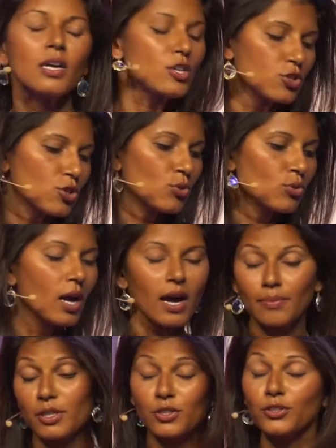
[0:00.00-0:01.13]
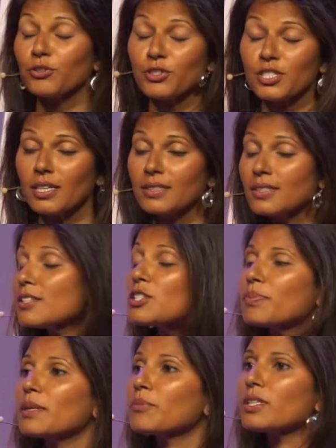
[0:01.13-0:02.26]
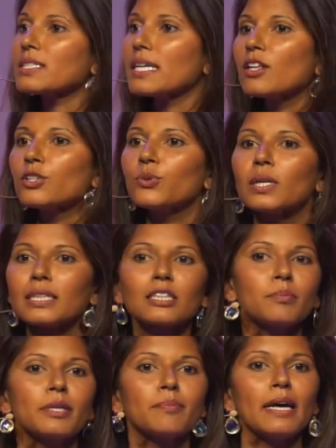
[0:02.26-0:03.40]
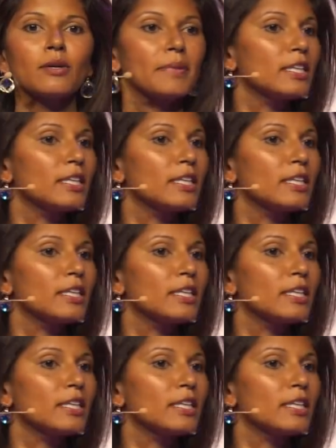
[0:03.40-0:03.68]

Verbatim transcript: So, I'm not a neuroscientist, but I'm going to tell you a little bit about,